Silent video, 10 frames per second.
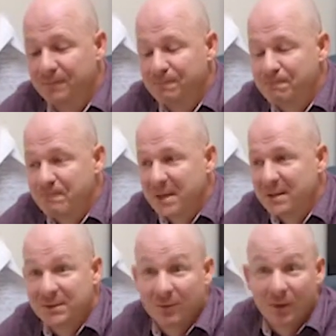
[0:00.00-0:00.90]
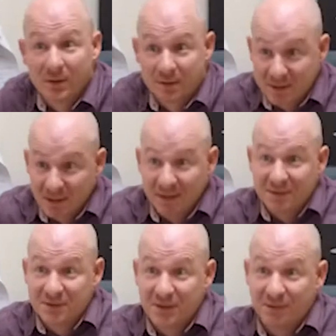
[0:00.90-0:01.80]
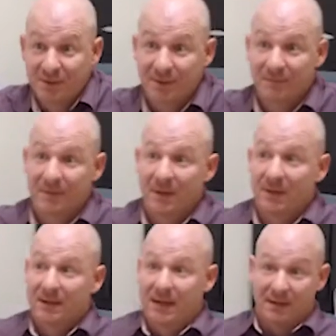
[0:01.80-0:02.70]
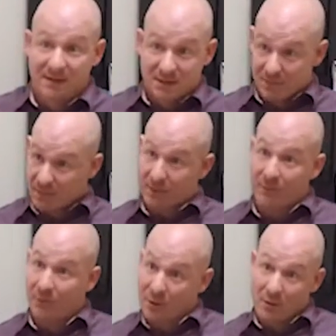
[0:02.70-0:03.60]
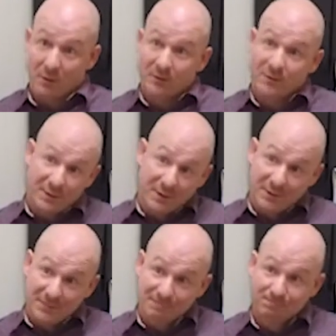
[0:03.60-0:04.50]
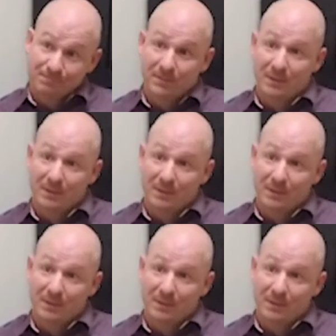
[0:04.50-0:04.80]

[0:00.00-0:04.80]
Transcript: build relationships with our guests, and help improve their life situation.